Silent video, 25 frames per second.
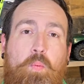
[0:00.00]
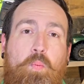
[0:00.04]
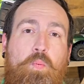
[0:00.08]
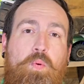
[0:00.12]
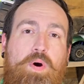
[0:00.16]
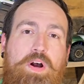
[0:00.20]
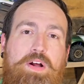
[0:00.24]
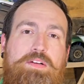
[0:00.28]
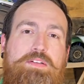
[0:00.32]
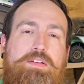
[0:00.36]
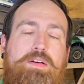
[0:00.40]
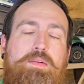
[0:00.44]

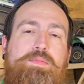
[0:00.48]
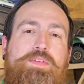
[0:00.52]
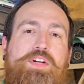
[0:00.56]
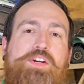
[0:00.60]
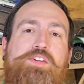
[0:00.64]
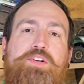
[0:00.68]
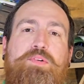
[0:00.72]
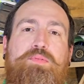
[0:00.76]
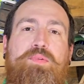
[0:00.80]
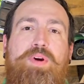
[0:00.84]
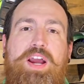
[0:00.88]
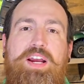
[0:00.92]
Welcome to
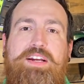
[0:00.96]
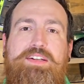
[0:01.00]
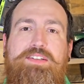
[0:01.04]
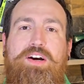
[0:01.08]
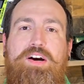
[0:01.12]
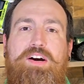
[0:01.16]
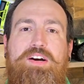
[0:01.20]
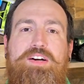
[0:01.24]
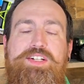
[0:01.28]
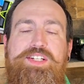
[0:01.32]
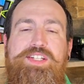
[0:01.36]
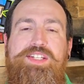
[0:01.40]
Direct
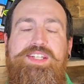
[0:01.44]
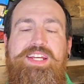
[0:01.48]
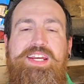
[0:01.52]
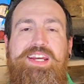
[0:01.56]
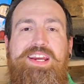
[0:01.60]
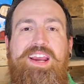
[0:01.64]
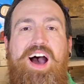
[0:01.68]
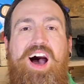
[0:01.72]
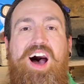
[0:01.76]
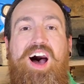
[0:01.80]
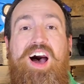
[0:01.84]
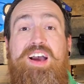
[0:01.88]

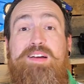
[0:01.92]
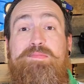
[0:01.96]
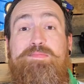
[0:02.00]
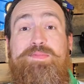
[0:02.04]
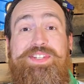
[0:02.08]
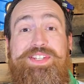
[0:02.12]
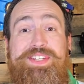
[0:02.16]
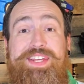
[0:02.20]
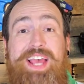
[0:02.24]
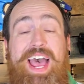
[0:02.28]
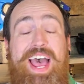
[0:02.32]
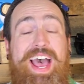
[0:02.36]
RC. I'm
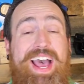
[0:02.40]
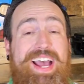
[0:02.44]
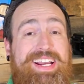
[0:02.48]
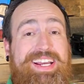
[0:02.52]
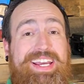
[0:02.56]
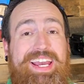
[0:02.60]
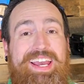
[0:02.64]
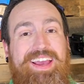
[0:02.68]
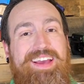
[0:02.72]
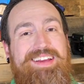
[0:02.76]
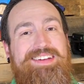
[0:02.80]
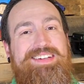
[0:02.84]

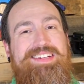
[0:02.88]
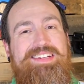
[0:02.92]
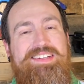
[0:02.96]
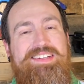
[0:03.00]
Zach, and